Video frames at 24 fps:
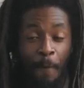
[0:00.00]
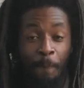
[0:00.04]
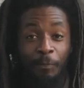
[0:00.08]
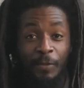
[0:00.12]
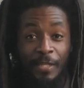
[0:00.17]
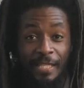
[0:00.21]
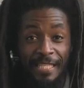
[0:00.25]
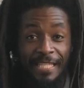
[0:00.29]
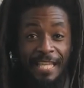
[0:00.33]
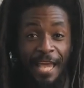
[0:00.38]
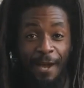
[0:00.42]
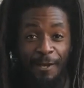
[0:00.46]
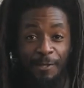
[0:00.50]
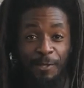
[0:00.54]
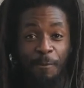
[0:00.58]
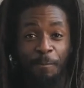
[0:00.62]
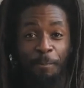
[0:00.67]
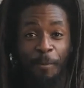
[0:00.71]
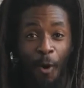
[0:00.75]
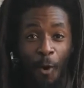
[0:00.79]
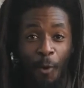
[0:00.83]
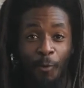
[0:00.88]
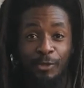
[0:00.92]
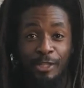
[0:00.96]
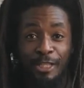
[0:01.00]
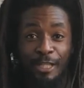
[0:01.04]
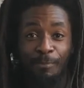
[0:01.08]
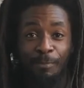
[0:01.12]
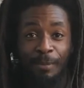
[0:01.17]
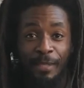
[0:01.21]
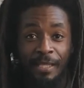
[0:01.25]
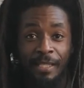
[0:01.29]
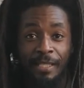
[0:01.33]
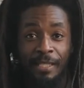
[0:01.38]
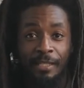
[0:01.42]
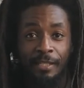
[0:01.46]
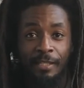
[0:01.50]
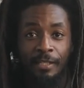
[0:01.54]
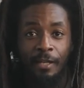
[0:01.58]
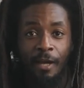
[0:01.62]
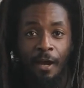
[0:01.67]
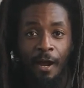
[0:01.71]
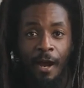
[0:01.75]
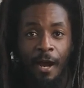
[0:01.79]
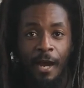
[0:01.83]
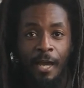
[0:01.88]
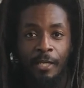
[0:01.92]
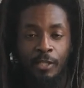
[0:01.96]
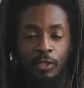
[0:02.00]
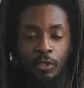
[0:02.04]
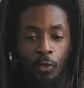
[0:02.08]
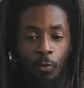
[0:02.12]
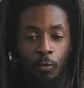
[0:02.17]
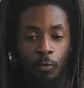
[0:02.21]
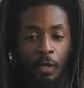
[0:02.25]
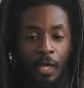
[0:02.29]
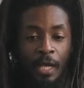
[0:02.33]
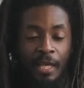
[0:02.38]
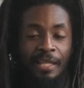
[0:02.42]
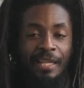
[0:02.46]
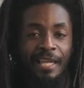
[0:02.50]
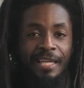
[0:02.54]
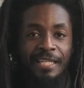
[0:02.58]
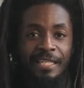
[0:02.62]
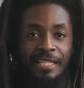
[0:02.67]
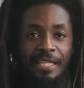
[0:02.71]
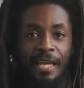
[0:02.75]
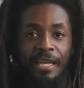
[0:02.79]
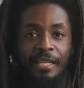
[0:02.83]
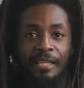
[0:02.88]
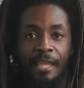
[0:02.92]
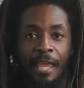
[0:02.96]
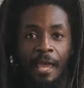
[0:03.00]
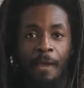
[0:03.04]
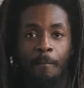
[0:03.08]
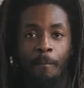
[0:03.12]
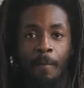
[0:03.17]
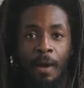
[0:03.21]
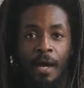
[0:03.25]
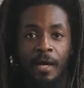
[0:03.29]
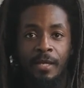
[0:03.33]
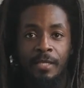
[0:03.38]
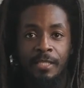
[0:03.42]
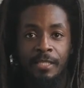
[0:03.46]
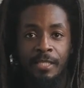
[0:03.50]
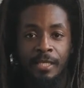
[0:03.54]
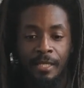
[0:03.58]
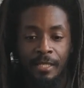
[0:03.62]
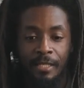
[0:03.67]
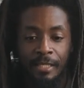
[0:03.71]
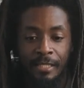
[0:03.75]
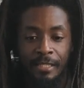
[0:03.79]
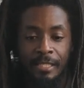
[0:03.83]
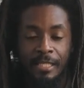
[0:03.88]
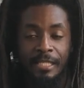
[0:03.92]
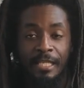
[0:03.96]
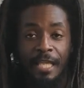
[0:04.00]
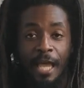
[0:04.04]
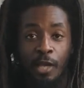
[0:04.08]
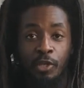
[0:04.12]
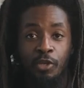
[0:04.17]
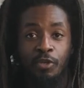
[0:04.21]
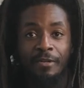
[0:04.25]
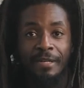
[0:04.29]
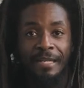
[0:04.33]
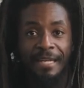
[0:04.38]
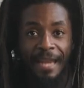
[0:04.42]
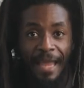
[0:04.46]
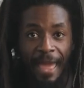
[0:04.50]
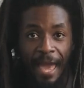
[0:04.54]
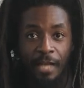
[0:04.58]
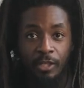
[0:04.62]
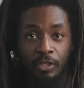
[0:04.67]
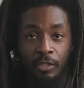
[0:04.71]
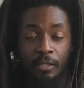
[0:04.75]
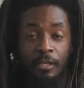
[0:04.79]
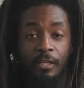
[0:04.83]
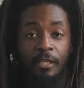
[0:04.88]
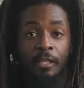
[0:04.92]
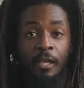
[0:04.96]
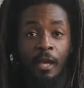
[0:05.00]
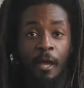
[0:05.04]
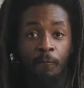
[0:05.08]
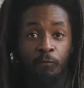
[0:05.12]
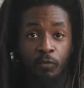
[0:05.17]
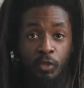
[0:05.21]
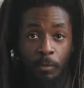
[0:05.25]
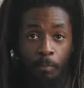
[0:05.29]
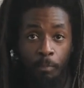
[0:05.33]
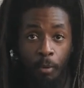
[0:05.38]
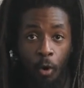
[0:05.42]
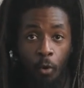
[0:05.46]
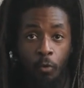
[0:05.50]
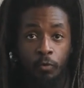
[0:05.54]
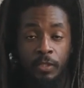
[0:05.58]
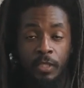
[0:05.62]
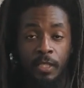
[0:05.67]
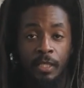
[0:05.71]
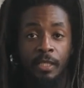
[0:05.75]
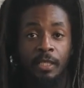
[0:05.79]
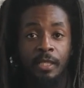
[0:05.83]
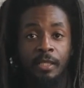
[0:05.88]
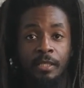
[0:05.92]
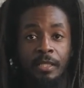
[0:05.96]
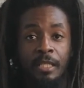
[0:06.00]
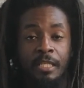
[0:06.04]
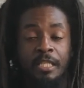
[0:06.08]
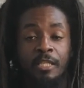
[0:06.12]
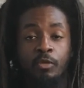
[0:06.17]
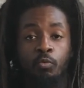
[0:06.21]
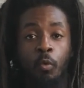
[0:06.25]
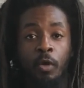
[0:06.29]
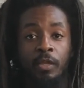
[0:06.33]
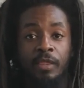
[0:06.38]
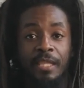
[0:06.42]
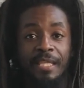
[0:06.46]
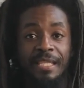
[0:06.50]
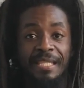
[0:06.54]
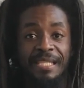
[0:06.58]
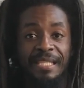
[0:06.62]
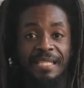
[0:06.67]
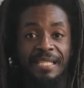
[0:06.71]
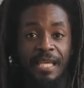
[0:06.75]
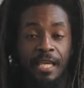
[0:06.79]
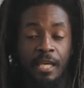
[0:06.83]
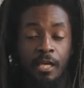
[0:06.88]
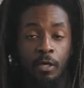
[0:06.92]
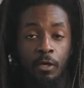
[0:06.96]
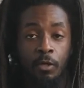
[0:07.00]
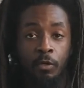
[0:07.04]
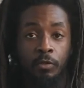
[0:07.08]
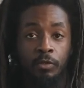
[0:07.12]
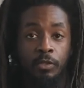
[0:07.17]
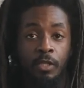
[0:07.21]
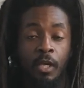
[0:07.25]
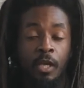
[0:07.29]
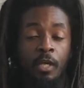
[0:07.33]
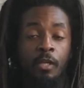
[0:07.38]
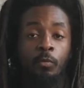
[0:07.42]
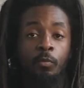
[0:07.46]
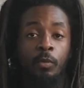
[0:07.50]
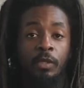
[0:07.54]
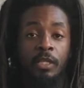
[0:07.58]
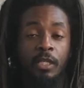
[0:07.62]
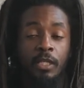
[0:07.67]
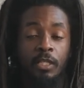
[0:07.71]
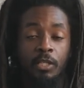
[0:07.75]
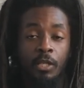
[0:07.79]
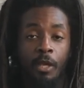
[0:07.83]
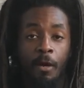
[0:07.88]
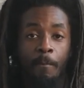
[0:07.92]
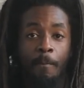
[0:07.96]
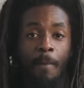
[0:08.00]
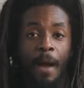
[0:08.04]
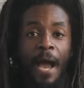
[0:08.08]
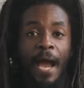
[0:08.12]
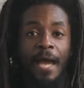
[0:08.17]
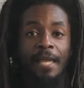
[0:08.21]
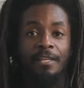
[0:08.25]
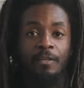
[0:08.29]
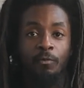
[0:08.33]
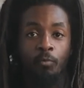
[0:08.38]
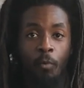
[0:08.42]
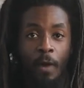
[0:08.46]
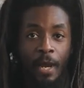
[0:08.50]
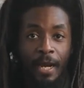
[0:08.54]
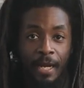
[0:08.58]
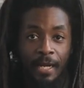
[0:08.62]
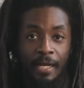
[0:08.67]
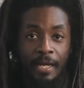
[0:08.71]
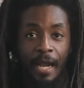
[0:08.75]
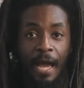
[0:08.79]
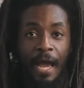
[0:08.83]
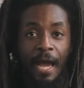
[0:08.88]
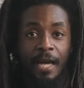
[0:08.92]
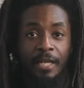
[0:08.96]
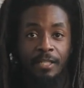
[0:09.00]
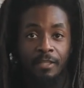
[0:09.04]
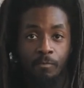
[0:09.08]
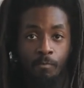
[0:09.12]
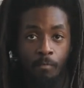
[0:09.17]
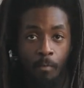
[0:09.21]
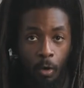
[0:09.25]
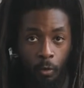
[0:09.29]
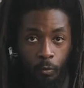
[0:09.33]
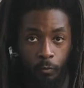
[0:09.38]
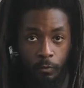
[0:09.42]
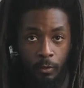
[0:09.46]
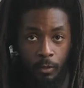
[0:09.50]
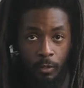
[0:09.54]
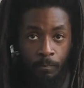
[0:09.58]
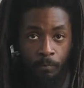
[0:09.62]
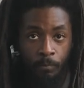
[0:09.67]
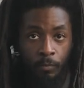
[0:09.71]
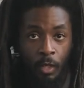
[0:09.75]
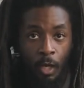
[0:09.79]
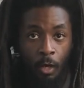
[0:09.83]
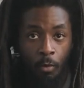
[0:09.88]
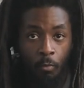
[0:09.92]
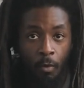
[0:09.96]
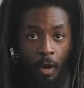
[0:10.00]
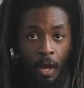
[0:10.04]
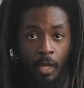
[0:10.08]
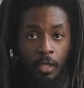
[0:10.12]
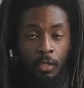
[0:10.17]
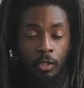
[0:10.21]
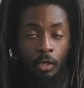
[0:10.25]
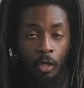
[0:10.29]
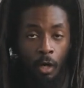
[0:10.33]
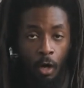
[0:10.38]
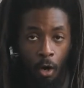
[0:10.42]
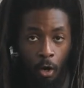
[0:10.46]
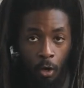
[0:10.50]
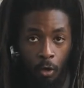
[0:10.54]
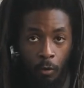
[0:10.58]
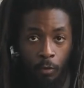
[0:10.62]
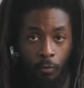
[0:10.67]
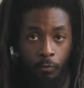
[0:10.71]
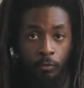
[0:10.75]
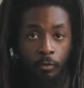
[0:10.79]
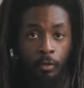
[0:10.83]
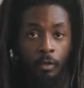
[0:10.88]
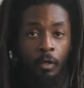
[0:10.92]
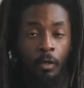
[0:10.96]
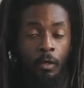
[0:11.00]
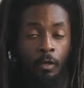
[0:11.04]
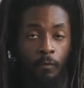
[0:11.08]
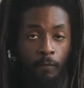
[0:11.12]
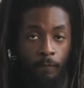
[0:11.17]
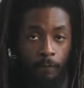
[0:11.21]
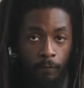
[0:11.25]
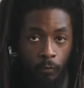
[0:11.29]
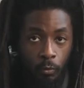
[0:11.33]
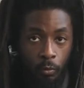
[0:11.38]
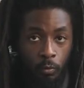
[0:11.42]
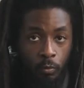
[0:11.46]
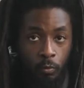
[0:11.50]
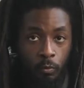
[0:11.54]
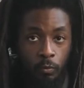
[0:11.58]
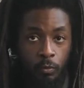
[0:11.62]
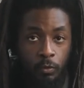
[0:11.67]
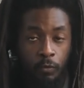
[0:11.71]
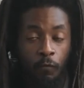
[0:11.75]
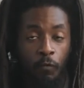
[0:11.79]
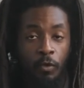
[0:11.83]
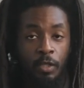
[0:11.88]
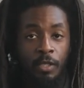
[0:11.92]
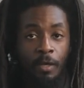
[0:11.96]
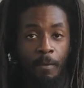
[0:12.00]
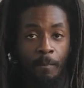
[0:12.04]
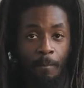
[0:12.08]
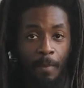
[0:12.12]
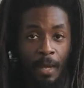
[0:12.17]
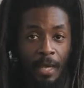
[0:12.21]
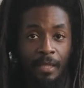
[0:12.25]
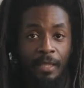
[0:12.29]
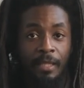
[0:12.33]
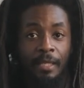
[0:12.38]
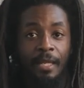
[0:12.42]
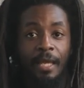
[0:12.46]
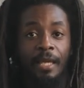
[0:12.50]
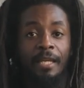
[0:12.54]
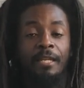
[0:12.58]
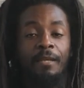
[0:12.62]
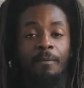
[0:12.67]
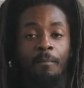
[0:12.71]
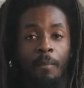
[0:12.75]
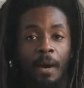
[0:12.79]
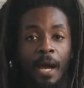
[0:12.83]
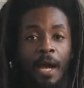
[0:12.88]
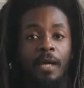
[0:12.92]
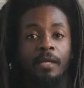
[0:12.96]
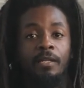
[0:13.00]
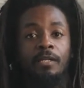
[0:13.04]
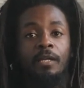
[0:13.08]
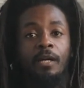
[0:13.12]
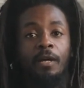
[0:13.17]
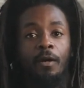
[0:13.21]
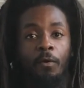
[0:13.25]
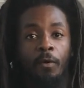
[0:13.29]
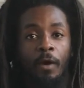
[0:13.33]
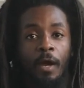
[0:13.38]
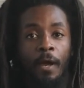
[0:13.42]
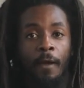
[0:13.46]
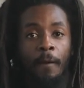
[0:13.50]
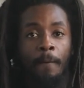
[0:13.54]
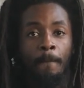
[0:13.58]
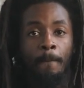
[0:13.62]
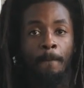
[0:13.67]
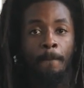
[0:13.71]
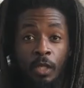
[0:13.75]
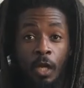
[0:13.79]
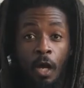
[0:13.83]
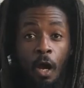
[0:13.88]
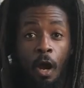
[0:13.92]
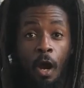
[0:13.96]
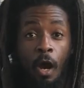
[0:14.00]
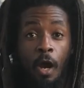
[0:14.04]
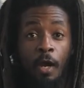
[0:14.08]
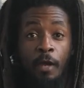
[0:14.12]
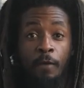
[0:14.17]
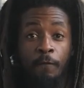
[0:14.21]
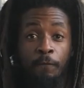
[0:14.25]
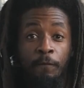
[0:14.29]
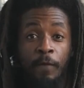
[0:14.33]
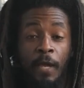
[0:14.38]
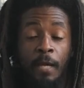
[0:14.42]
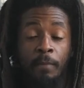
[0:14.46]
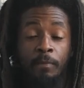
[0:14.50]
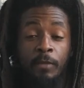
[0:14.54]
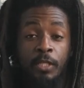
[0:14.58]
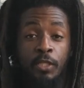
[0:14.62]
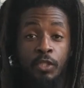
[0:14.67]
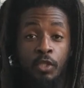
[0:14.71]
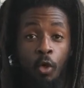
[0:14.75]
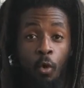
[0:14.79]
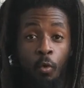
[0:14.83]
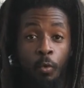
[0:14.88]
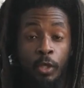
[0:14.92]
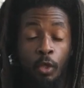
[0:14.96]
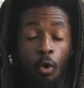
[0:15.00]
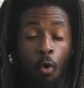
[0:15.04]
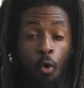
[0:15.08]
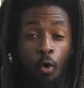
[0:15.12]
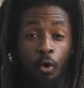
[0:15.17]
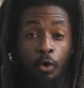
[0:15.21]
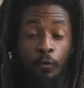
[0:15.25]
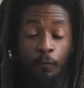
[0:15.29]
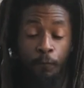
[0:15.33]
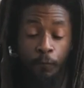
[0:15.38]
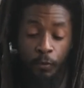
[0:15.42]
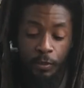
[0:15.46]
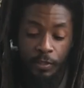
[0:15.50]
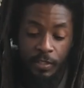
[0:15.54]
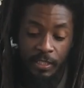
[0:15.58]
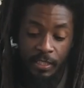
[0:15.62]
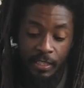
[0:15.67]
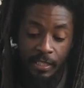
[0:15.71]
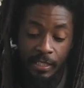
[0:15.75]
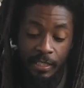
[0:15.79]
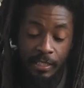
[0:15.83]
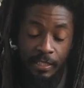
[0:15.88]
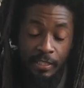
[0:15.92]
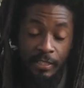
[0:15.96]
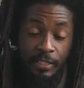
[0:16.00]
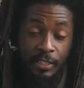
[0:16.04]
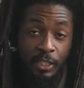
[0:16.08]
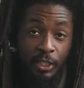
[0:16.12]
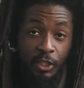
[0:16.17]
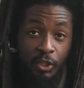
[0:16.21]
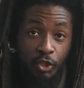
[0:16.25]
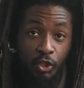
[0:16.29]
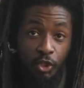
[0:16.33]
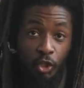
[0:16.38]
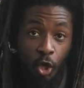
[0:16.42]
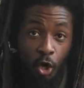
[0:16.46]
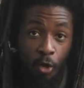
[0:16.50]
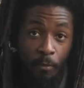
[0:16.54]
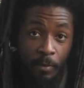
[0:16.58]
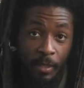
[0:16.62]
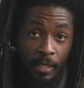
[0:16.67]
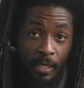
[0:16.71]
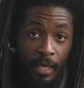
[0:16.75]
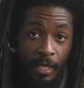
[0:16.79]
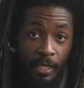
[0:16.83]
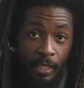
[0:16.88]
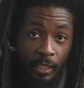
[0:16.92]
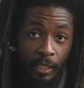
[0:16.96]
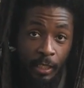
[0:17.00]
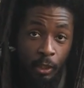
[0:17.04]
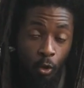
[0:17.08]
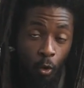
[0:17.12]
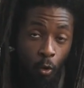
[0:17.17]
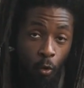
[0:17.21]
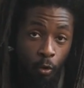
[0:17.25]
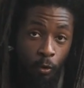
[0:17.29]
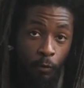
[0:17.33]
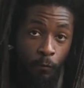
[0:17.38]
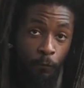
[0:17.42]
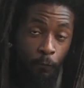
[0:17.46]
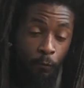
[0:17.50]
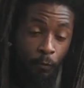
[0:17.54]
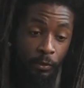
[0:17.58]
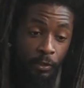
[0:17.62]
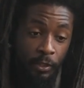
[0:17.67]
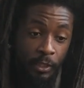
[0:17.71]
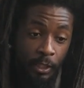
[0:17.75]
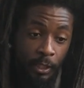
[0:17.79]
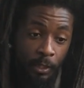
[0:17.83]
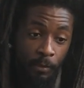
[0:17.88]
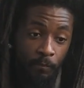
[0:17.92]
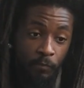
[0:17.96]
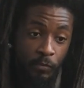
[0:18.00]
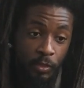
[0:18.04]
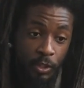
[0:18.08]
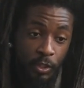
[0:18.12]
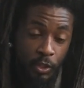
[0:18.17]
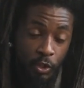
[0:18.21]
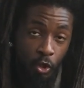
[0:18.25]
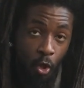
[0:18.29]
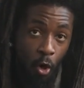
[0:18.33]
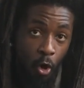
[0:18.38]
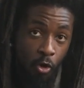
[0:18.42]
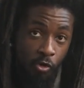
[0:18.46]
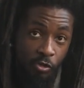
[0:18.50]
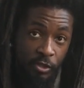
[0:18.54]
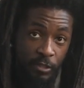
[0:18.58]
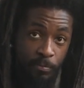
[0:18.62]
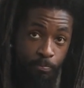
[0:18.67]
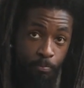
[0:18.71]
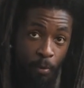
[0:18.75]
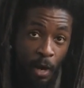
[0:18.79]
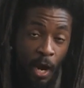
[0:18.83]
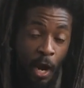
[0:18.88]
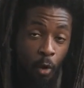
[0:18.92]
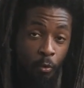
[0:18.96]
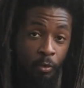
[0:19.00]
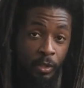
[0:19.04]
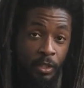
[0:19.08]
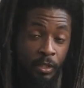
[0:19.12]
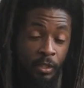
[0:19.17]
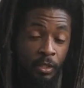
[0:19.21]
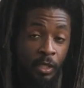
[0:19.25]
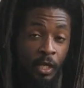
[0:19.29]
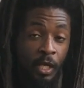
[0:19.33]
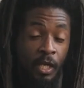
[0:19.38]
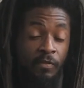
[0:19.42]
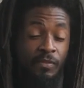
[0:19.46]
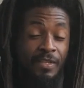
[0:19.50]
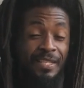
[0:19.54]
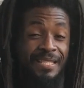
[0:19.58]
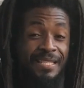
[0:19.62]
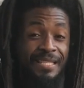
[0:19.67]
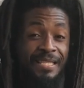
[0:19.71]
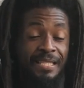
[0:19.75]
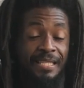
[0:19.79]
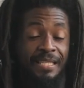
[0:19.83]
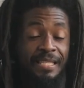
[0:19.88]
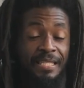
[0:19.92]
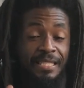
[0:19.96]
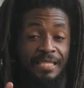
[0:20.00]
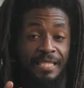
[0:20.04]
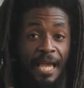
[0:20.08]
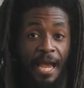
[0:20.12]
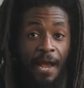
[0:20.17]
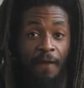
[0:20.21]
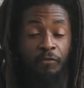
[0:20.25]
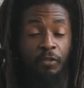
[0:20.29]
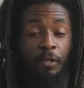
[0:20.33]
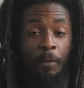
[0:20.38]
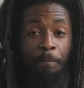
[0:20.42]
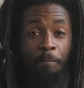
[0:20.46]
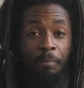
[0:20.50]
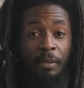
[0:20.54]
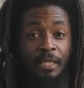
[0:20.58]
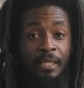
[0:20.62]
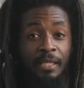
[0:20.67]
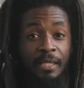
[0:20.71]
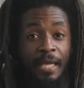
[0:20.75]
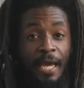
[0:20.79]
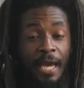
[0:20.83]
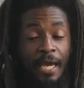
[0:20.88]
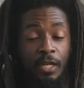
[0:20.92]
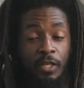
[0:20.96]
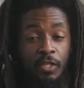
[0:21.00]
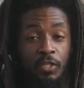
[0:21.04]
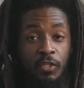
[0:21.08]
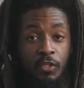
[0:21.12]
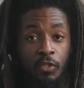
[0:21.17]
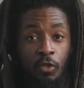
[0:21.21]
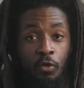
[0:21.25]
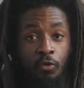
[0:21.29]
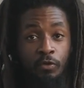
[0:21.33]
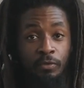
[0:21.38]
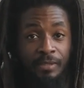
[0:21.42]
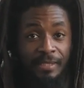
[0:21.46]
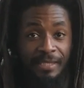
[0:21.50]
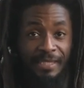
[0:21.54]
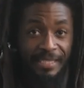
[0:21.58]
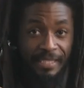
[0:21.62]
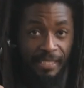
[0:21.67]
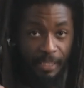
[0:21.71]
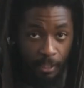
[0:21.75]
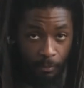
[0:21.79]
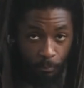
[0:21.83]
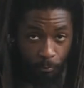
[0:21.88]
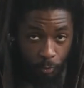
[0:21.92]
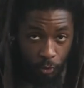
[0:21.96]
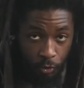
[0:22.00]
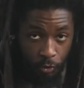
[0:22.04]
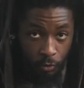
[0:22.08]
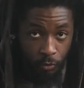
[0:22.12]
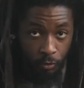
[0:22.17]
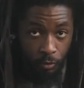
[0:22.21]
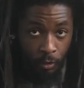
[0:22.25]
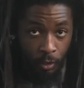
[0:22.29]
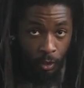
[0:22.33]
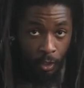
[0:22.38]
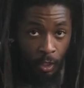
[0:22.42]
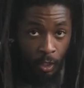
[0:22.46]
This is how you're supposed to be eating, all right? So let's shake that mindset. This is how you're naturally supposed to eat. This is what the cells within your body recognize most, all right? Your earth foods for your melanated body, all right? All right, family. So in order for seeds to germinate, in order for them to start sprouting, the seeds have to be at a certain temperature.